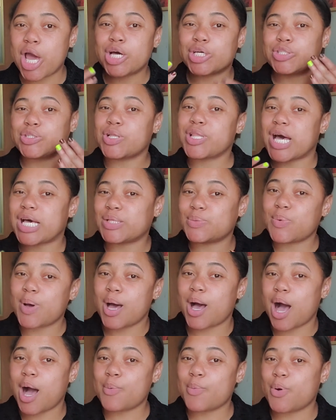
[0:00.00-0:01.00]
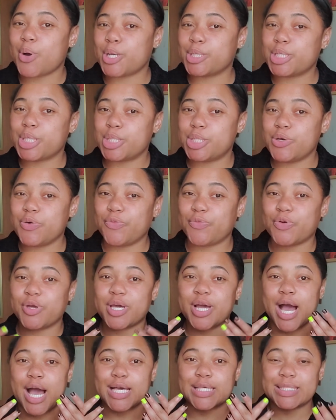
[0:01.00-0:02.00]
So that's what I'm going to do for
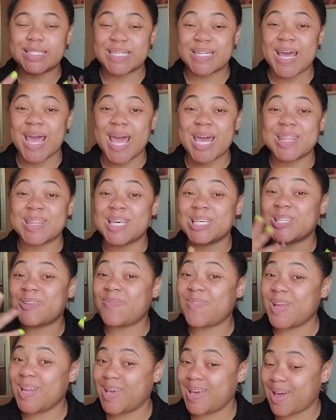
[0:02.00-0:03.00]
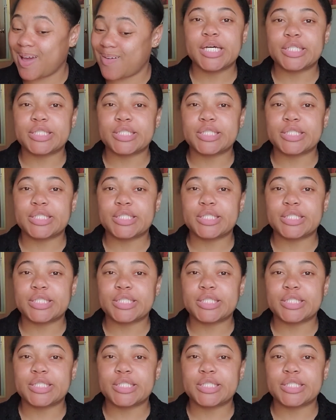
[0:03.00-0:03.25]
you guys today in this video.